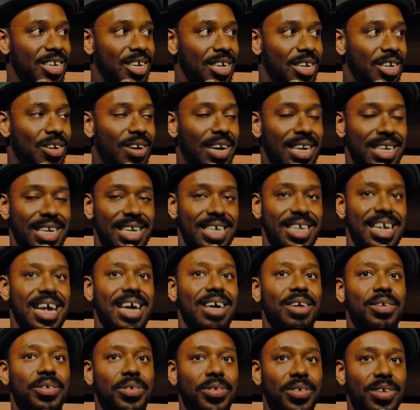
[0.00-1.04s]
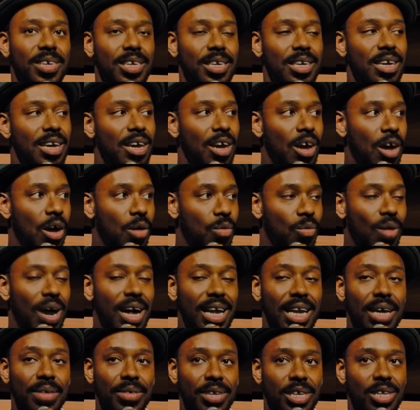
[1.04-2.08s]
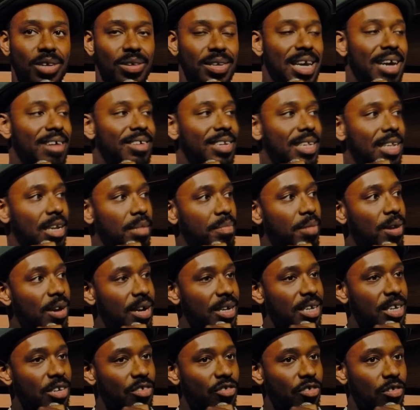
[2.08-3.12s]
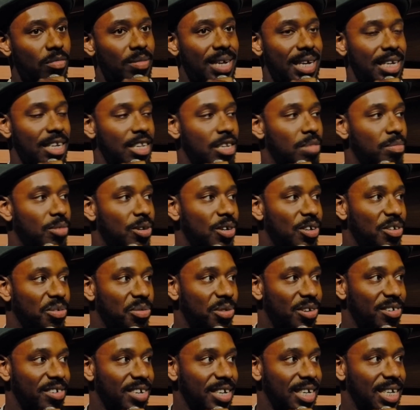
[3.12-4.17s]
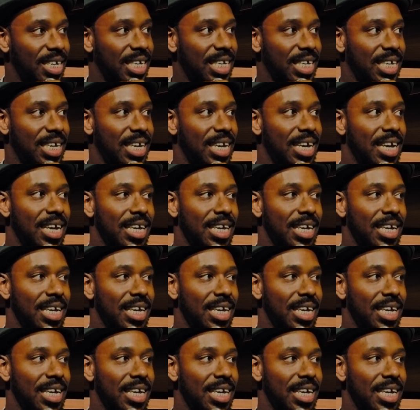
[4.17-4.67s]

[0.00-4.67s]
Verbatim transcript: You know, I did that course. And while I was doing that, I was still a part of groups like the Tomorrow's Warriors,